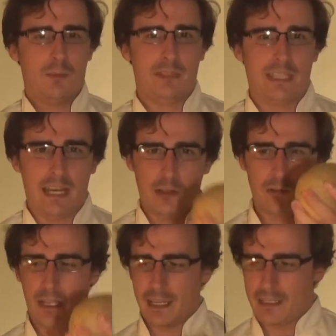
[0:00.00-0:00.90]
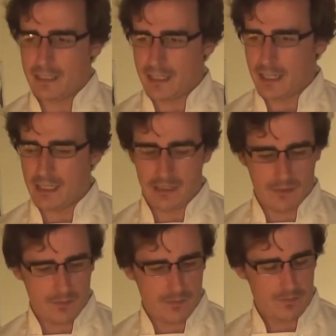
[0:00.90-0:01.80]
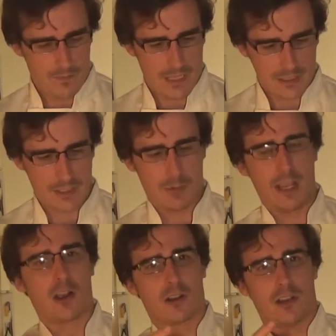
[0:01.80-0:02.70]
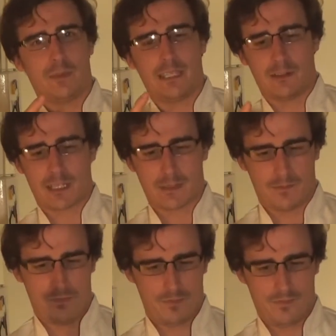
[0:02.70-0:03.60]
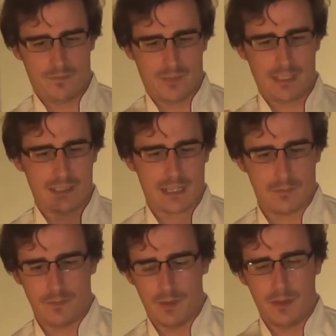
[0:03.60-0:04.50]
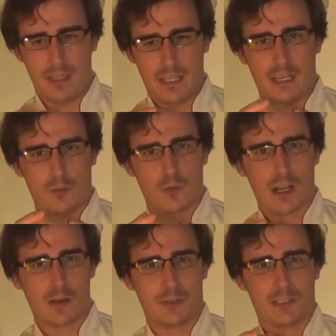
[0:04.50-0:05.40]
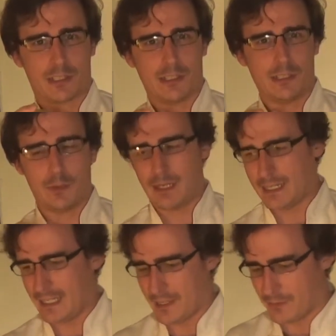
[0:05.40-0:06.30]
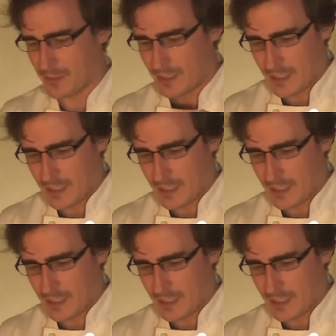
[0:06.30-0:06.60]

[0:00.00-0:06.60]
potato-like, and actually way harder than potato. It's like a rock with just a little bit of give.